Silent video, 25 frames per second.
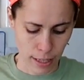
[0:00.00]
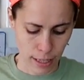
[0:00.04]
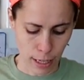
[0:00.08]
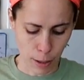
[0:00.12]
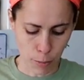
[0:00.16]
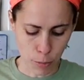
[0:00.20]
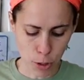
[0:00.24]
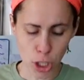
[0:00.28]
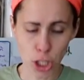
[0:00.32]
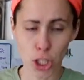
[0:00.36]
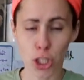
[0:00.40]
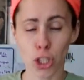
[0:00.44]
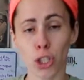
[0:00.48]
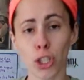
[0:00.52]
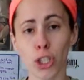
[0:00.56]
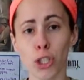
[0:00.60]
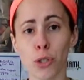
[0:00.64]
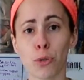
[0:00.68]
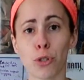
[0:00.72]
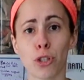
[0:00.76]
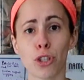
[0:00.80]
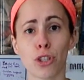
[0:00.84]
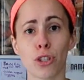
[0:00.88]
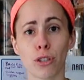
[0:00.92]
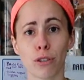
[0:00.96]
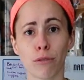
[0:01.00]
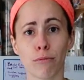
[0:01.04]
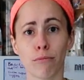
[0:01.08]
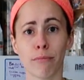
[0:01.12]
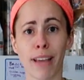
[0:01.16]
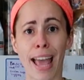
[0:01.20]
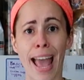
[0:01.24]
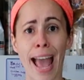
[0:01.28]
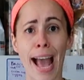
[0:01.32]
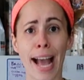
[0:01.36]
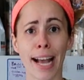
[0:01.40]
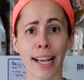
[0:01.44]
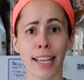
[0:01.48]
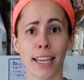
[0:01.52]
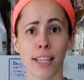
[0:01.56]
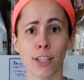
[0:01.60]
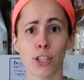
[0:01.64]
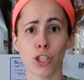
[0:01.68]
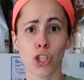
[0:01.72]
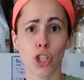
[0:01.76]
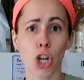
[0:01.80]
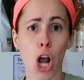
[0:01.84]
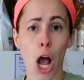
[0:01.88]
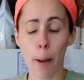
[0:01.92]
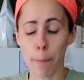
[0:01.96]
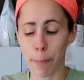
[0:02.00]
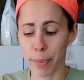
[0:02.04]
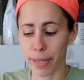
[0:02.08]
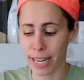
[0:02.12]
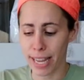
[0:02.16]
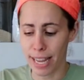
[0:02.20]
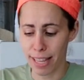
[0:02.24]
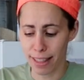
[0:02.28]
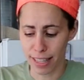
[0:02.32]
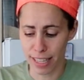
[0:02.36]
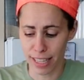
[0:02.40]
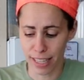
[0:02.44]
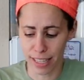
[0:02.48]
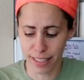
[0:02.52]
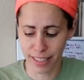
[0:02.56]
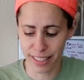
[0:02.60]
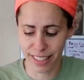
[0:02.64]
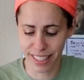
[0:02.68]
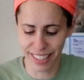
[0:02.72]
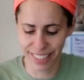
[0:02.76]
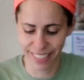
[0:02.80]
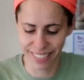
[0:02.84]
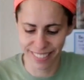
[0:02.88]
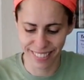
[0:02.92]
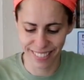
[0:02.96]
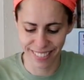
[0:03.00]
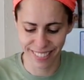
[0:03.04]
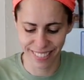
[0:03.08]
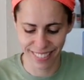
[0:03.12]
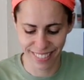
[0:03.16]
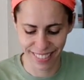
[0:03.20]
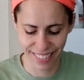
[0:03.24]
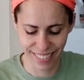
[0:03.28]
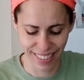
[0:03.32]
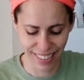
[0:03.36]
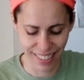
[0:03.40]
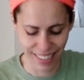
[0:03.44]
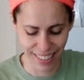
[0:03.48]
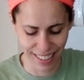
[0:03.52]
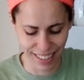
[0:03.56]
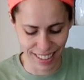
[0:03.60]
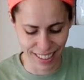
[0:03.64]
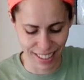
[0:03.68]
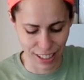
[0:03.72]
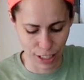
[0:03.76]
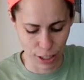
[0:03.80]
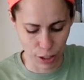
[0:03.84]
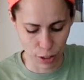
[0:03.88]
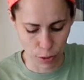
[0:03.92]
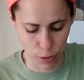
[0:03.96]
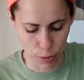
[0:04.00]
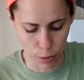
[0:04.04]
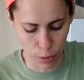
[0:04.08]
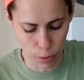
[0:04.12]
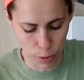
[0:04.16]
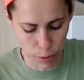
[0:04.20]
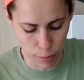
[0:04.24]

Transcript: I'm just loose hacking, chopping at these. Throw